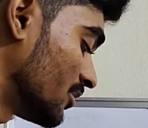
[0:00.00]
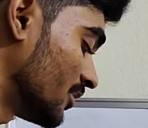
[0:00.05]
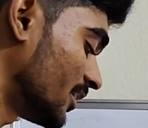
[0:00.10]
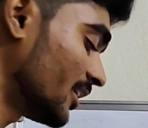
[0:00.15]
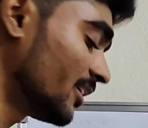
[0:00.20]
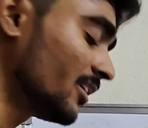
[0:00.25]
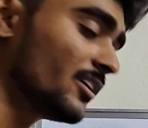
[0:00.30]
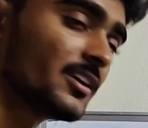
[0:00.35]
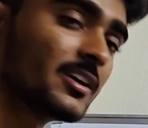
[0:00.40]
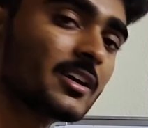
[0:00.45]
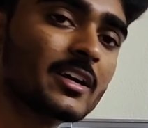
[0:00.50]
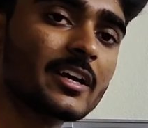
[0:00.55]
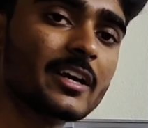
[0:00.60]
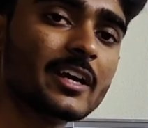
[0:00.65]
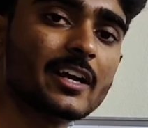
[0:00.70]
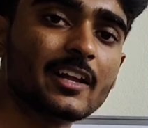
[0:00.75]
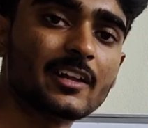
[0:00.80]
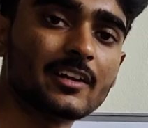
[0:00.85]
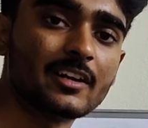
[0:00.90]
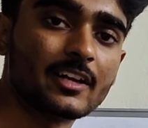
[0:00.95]
in a
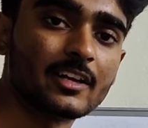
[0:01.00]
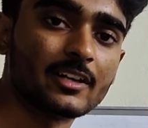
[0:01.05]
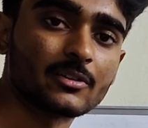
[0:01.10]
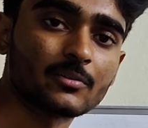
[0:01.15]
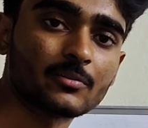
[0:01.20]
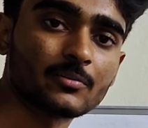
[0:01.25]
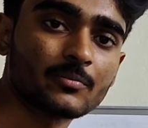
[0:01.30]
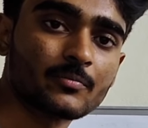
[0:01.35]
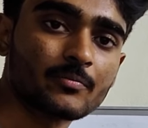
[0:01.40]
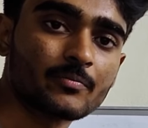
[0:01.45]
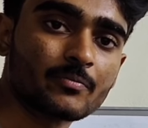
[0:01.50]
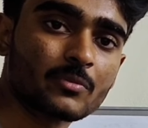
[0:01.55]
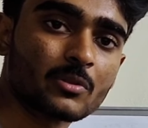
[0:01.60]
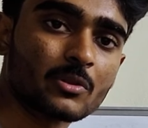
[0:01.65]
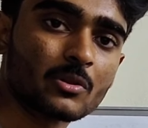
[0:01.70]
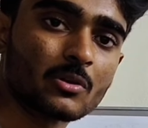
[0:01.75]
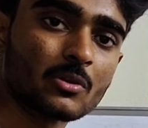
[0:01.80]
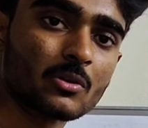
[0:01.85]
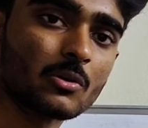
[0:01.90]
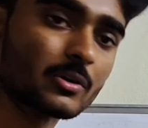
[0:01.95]
hidden layer.
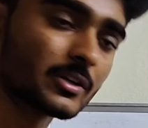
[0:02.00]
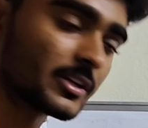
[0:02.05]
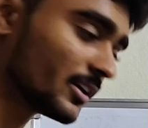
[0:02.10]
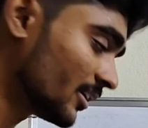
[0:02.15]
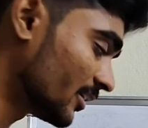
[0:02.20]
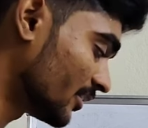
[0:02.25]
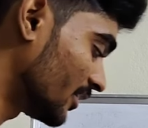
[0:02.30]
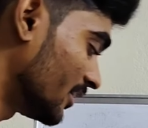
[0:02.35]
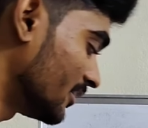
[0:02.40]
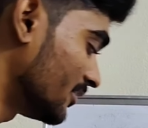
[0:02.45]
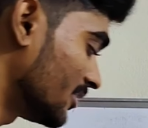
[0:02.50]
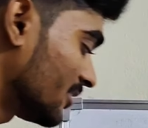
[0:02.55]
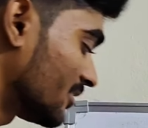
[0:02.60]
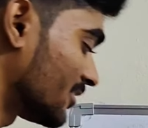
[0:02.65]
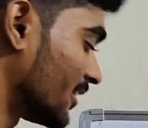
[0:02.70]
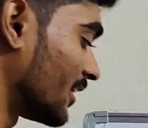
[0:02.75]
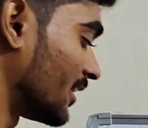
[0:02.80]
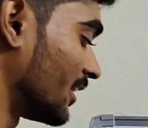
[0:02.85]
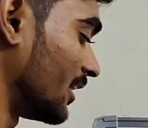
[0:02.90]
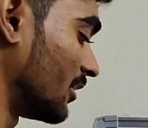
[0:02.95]
Okay, in
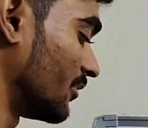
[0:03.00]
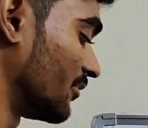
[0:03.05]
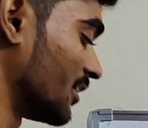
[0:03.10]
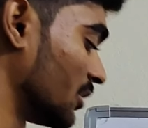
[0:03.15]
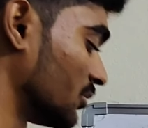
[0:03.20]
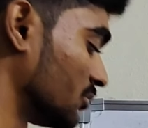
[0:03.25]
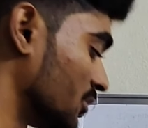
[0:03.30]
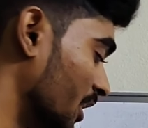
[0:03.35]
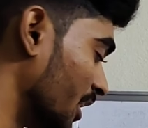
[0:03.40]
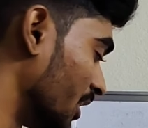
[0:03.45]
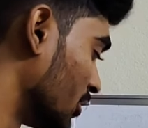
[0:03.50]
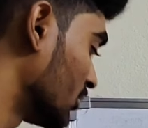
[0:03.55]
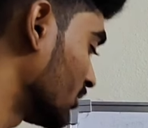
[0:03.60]
this hidden layer we have three